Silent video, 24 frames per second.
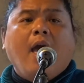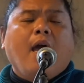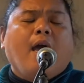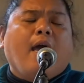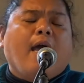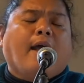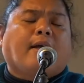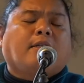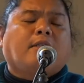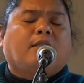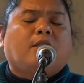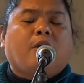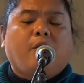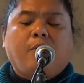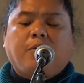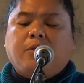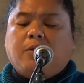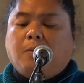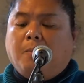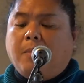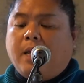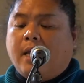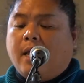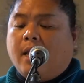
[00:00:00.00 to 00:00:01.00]

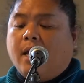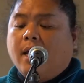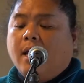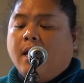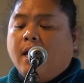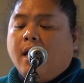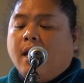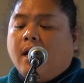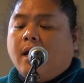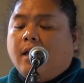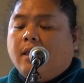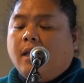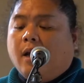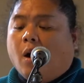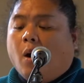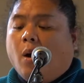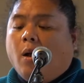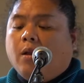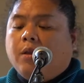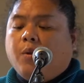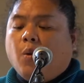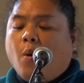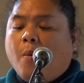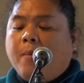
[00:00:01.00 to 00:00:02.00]
Excuse me, the
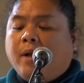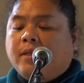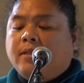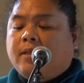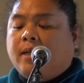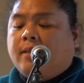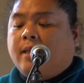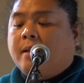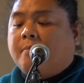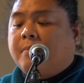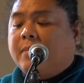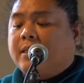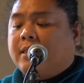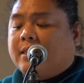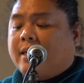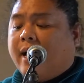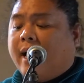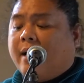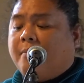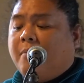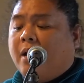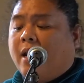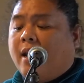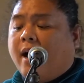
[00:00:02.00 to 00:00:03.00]
old woman sitting
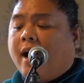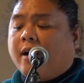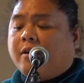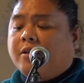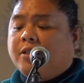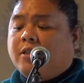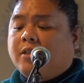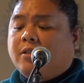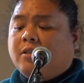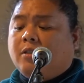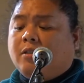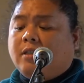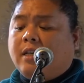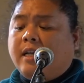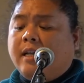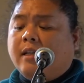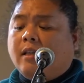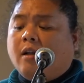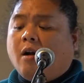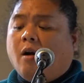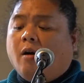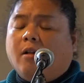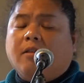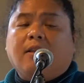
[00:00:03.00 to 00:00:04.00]
beside Milagros' seat
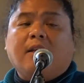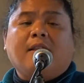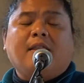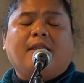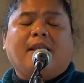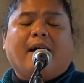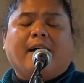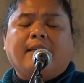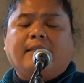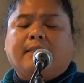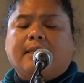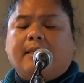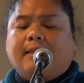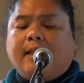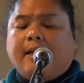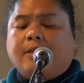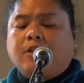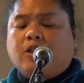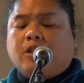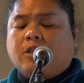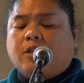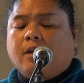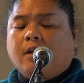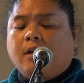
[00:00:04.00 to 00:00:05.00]
called Indai's
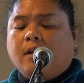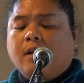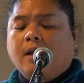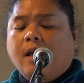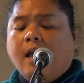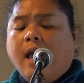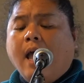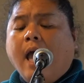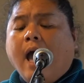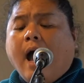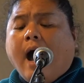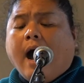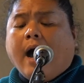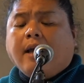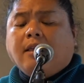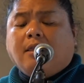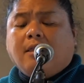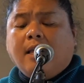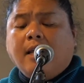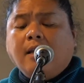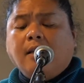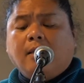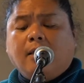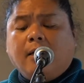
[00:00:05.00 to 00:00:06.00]
attention. I
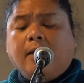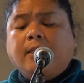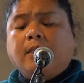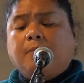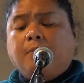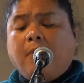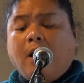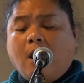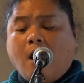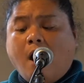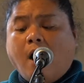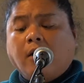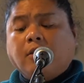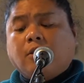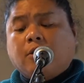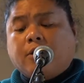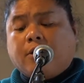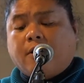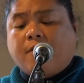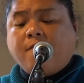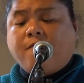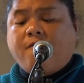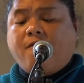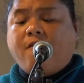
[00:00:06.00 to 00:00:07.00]
think this belongs to
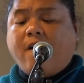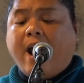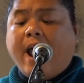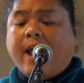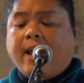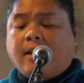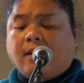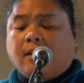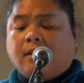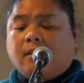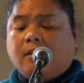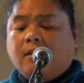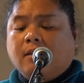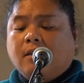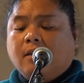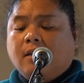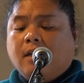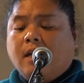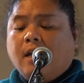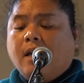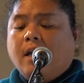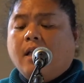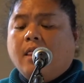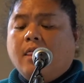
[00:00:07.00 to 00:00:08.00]
your friend.
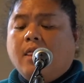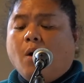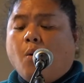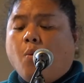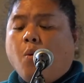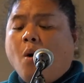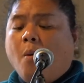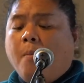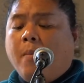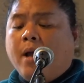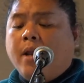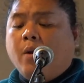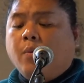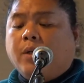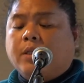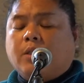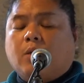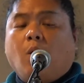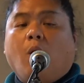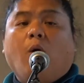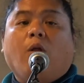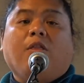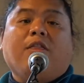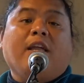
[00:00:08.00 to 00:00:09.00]
The woman
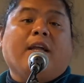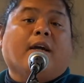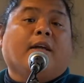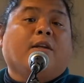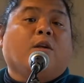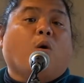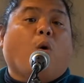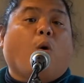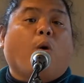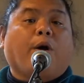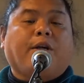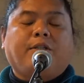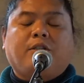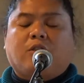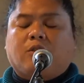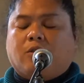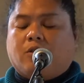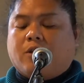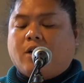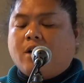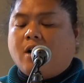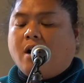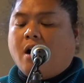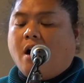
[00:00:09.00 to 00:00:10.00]
was holding an
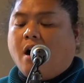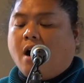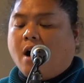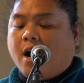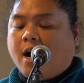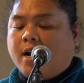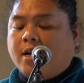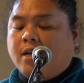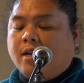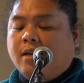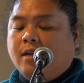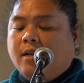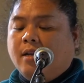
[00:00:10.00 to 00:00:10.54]
oyster card.